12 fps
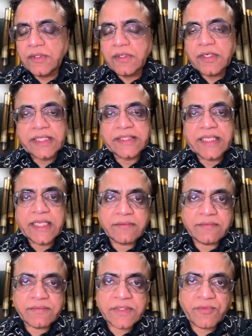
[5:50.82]
and
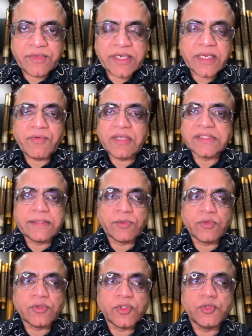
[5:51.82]
they, you know, we request them
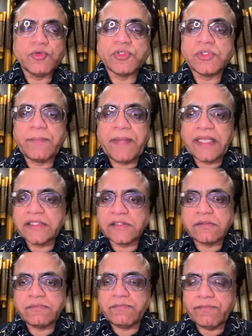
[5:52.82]
to choose the best
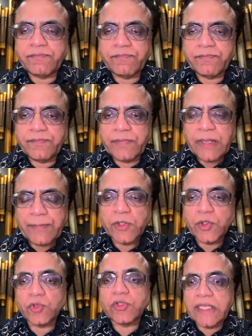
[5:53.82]
people
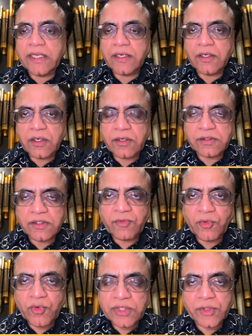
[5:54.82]
you think, the
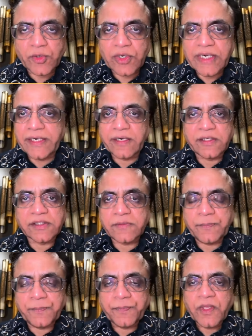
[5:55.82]
who are the good leader is.
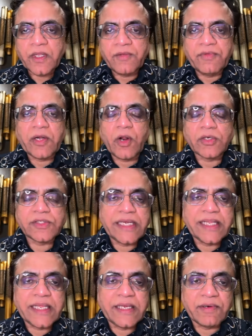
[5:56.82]
We are not
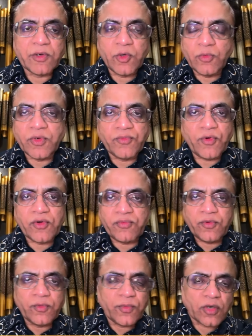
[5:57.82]
telling anyone whom to vote,
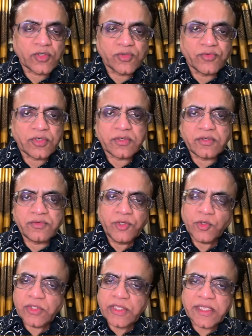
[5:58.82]
whom not to vote.
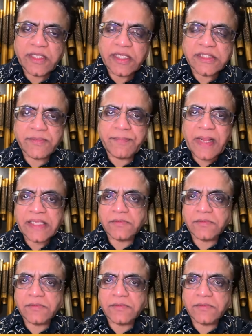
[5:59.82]
You think he's the best